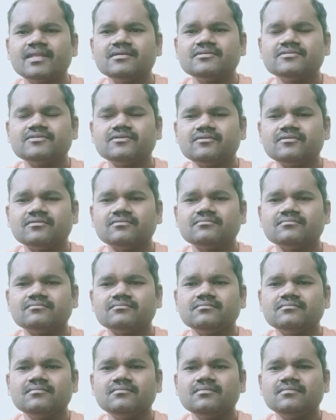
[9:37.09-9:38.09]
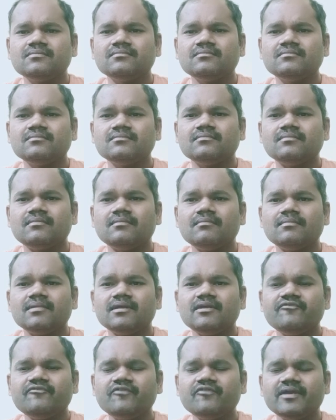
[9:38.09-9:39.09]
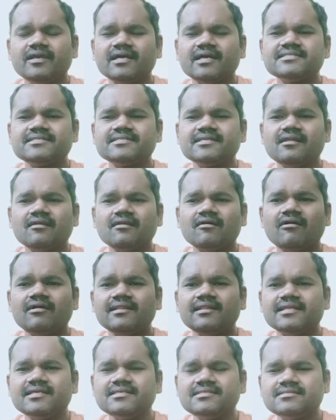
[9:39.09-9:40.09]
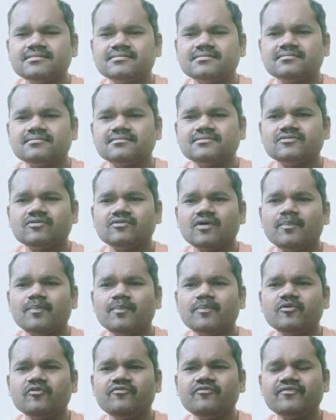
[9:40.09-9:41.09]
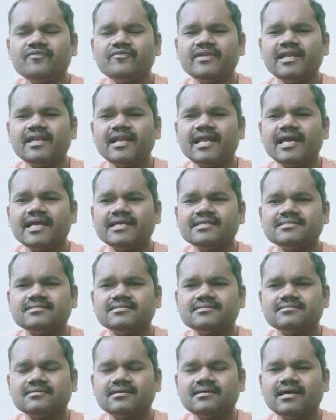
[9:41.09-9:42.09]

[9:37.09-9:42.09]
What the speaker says: So if we consider all this, so up to 15 lakhs,